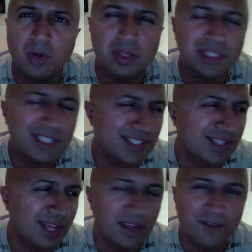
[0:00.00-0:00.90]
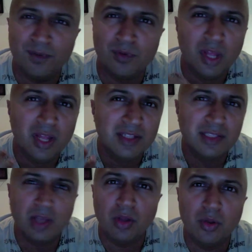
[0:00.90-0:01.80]
just say you feel
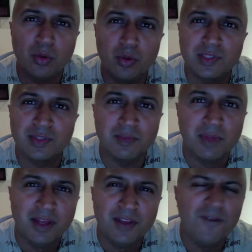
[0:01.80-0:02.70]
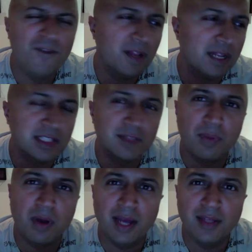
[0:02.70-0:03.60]
totally awesome, you feel
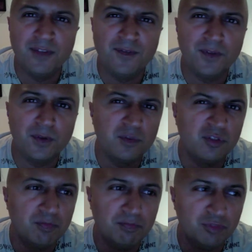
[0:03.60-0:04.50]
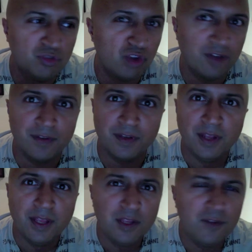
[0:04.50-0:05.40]
inspired, you feel driven,
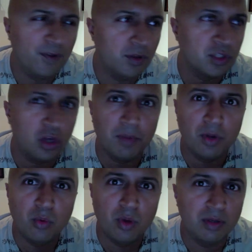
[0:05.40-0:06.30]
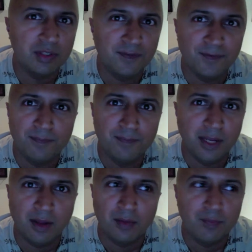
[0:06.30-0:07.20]
you feel on top of the world,
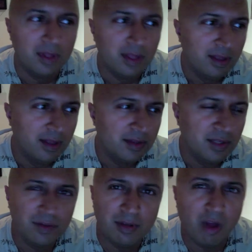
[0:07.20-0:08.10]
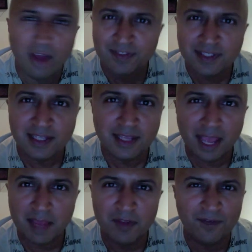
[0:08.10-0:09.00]
life is a
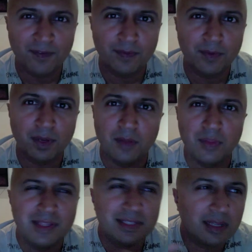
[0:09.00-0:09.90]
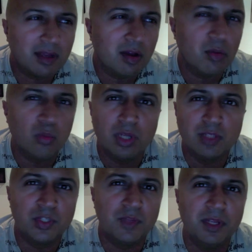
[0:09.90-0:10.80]
game, you feel, there's the kind of words
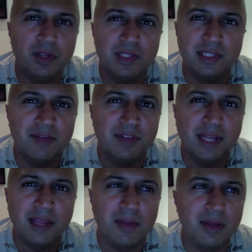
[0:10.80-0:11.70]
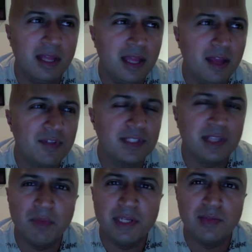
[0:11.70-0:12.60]
we should be using every day. But for
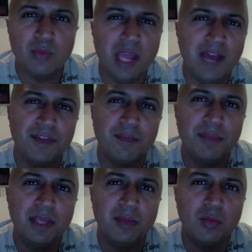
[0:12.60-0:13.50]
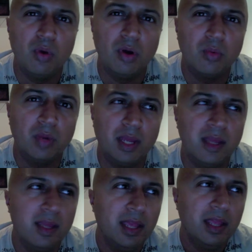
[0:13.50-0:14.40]
some reason, we have to be in the world
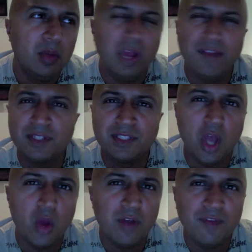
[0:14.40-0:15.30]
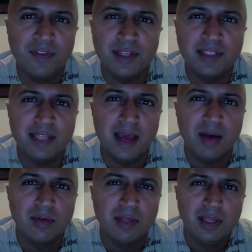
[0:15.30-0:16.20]
where we have to tone everything
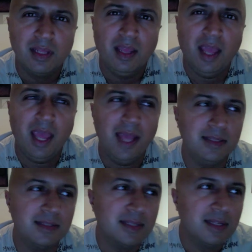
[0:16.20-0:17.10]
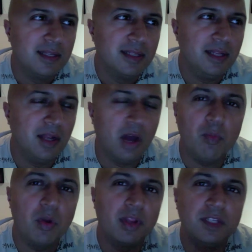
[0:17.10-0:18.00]
down. And, I'm
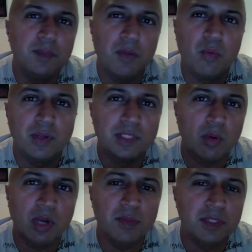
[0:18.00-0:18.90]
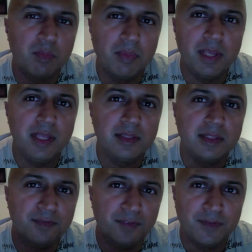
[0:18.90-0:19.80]
one of these people, when someone comes to me
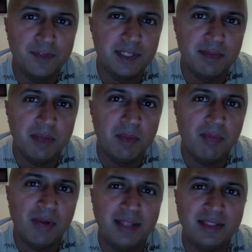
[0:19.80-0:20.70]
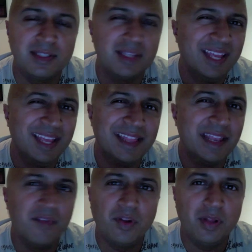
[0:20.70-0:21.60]
to visit me in my practice, they're
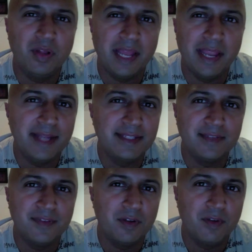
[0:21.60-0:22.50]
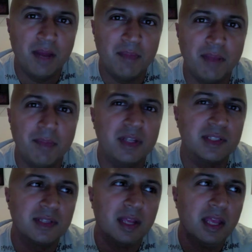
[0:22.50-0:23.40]
never going to hear that negative thing around me.
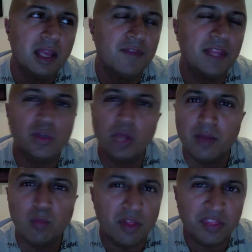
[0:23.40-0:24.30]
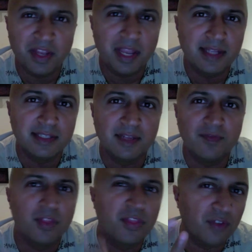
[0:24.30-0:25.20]
Because if they do hear one thing
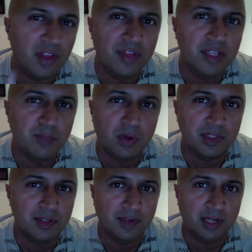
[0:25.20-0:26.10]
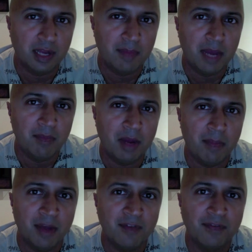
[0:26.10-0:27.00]
negative, 3 things positive are going to come out of my
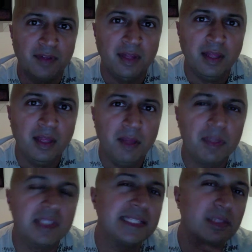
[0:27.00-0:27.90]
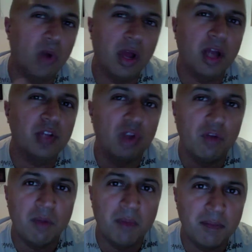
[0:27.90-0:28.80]
mouth. Because that's the way I try and
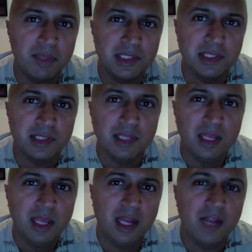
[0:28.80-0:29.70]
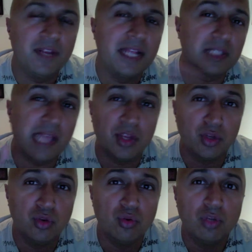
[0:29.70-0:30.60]
run my business. And I think that's how
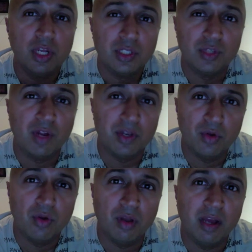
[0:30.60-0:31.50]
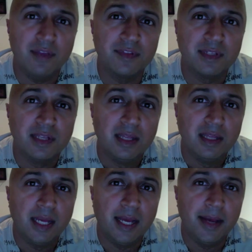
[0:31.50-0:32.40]
you should run your lives.
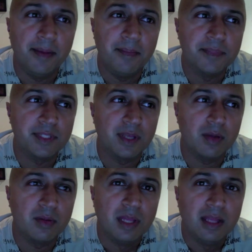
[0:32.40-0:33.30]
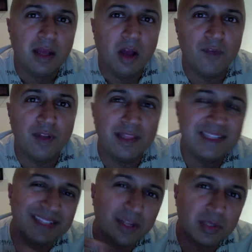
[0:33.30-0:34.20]
So hopefully
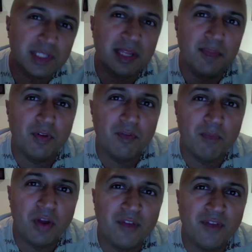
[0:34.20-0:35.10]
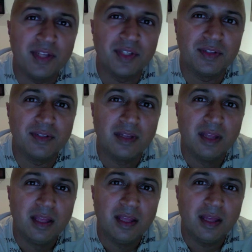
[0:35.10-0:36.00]
this little snippet of motivation
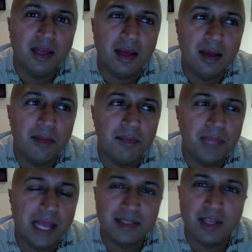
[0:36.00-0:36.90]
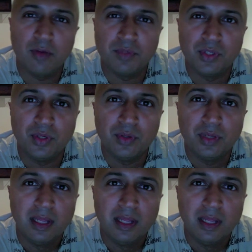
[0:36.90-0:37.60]
has helped you.